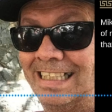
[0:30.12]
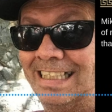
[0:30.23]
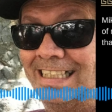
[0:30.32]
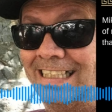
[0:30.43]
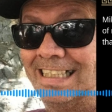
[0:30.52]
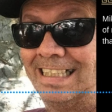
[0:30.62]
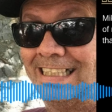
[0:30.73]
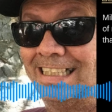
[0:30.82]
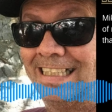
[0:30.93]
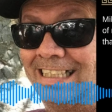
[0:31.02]
You know, it's
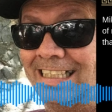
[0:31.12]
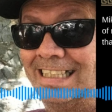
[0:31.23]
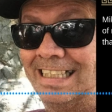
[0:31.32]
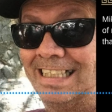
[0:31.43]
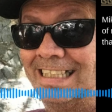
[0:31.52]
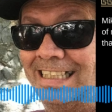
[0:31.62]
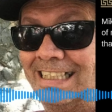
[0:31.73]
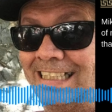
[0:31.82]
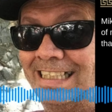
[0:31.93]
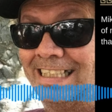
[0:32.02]
been a while
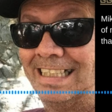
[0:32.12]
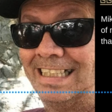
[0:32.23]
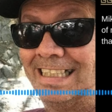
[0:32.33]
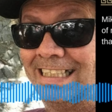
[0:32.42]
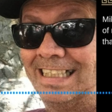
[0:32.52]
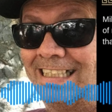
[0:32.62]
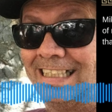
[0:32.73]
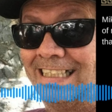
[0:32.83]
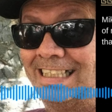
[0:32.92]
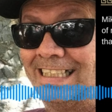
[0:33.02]
since we've
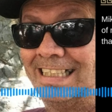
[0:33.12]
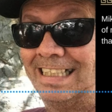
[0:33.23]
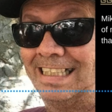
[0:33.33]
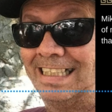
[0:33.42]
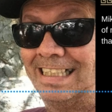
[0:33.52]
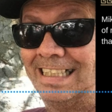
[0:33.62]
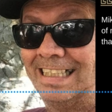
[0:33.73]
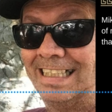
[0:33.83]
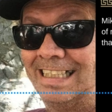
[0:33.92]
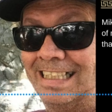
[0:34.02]
addressed
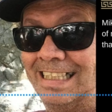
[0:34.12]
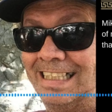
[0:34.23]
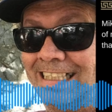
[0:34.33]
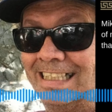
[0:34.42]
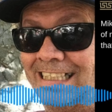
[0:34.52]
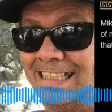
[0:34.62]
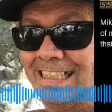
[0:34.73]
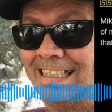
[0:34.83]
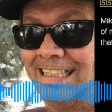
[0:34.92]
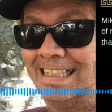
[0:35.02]
the zoo
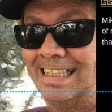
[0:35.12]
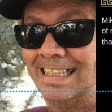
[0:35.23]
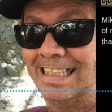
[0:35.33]
at all.